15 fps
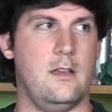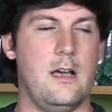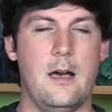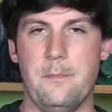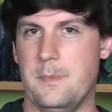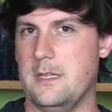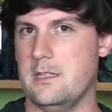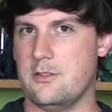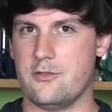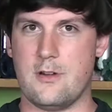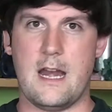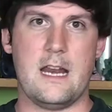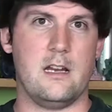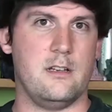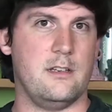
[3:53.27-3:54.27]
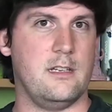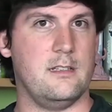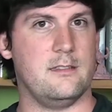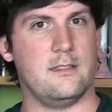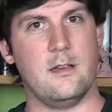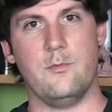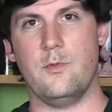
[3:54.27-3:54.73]
upping the strategy
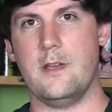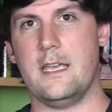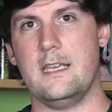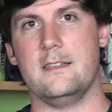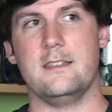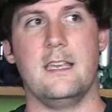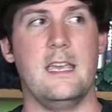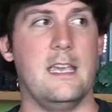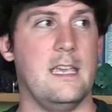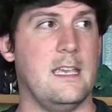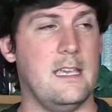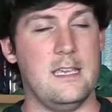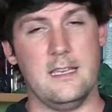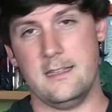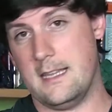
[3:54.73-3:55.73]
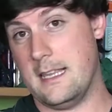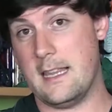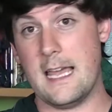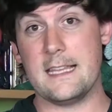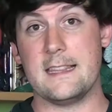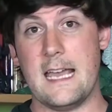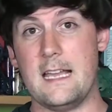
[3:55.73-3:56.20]
in some ways. They
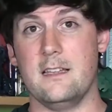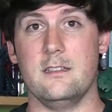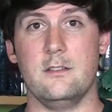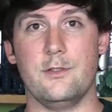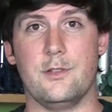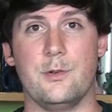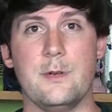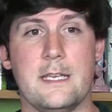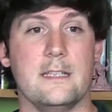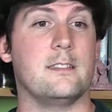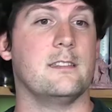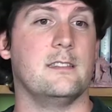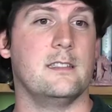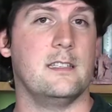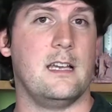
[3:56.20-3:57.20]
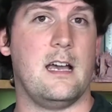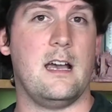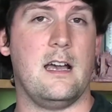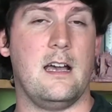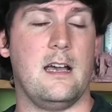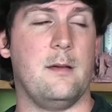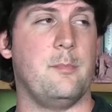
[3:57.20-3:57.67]
like that little twist.
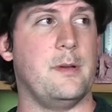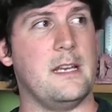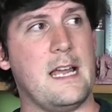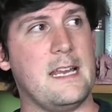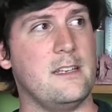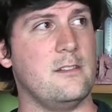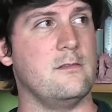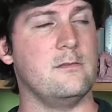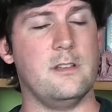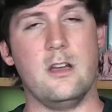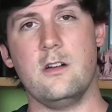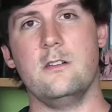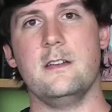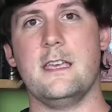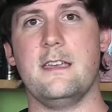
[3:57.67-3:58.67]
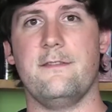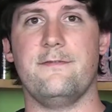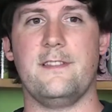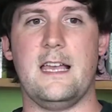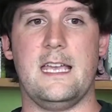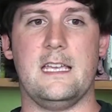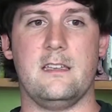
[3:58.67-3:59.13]
But I don't know
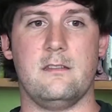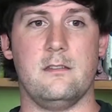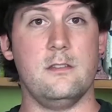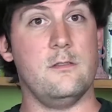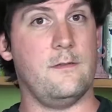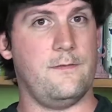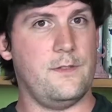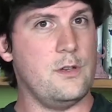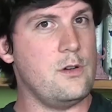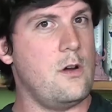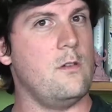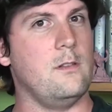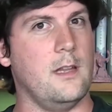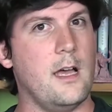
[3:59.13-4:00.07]
if you don't